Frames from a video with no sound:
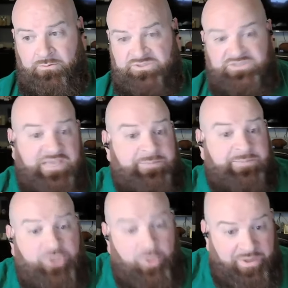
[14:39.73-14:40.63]
She keeps
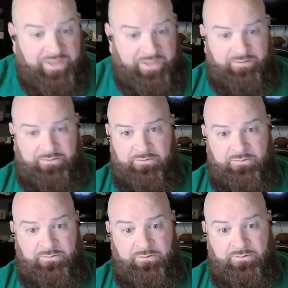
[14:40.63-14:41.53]
doing it.
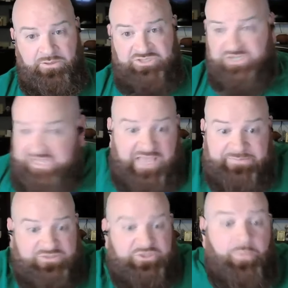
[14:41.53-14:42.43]
She
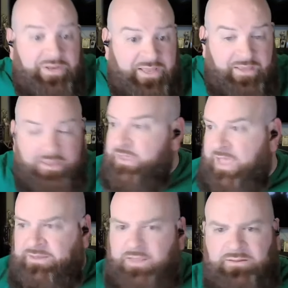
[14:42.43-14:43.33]
keeps doing it,
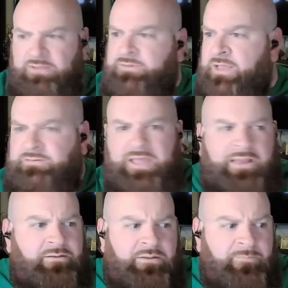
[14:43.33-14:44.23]
and
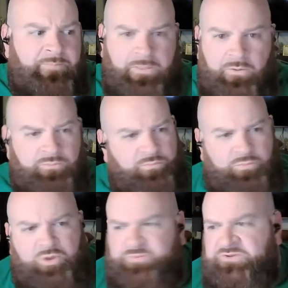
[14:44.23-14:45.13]
yet
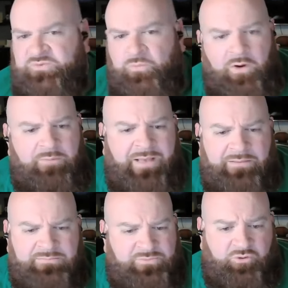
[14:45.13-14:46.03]
you're supposed to worry
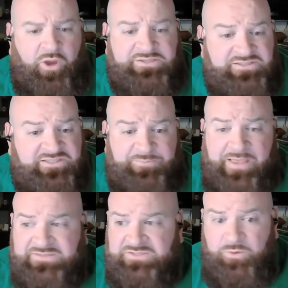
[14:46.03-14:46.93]
about crossing
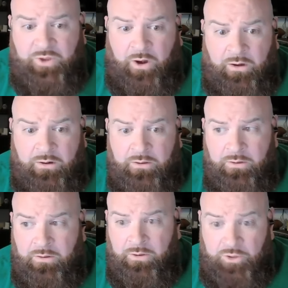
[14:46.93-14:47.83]
spaces with her?
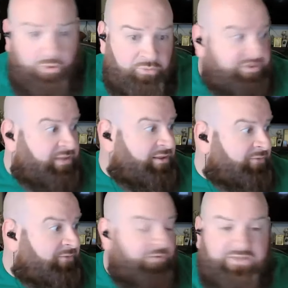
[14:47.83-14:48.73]
You don't think
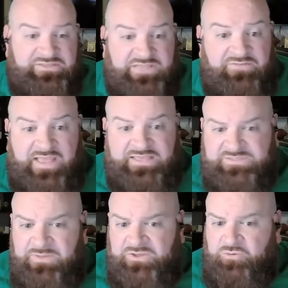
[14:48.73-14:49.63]
that freaking Stephen A.
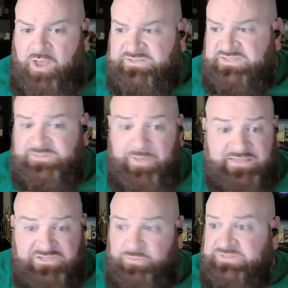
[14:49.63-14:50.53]
Smith crosses
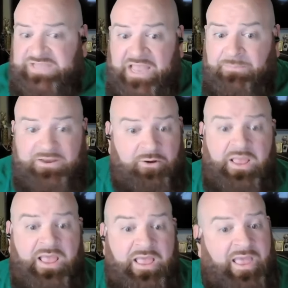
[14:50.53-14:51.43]
spaces with damn near
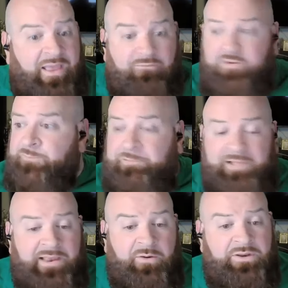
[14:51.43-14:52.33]
every
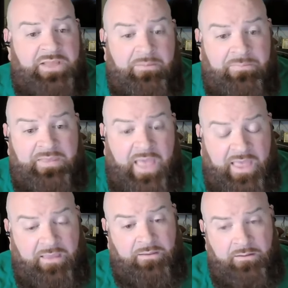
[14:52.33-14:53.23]
player in the
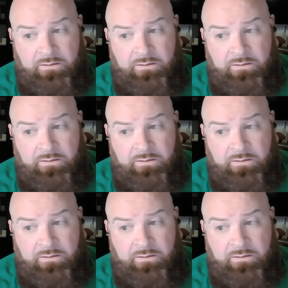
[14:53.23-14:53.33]
NBA?